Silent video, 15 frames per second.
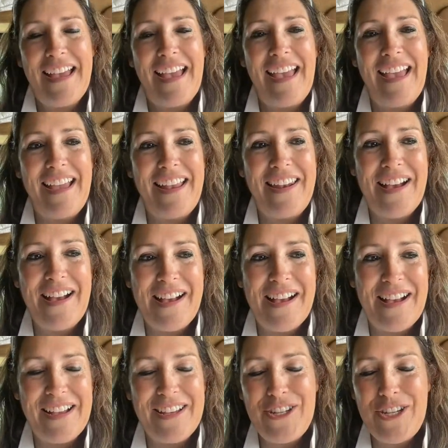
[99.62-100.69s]
and
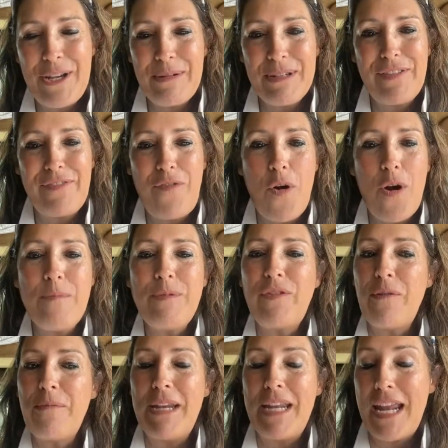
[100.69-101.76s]
she was formed
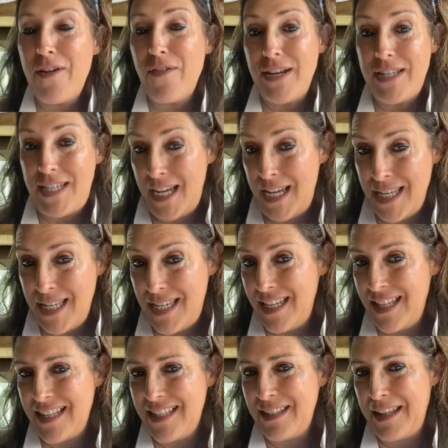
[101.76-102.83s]
from an irritant.
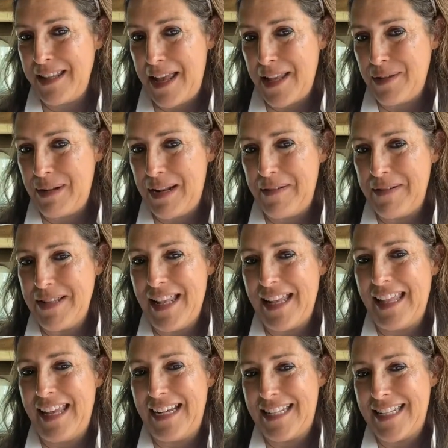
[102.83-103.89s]
That's what I
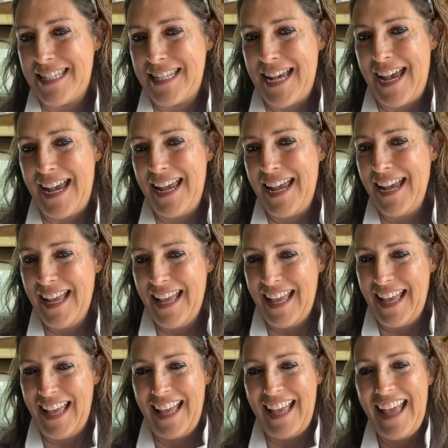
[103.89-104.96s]
like to say.
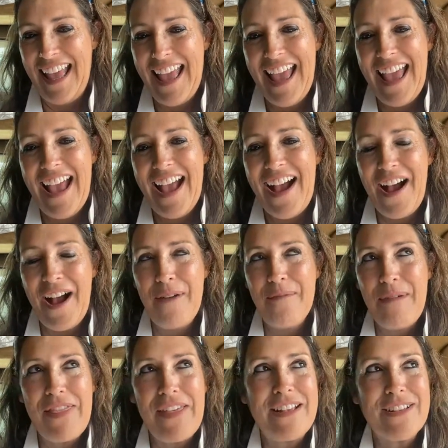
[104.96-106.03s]

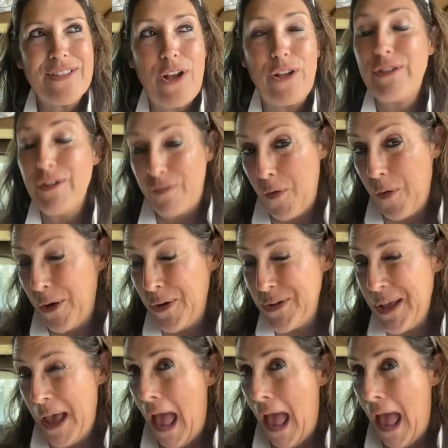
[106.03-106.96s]
I think it's called divorce.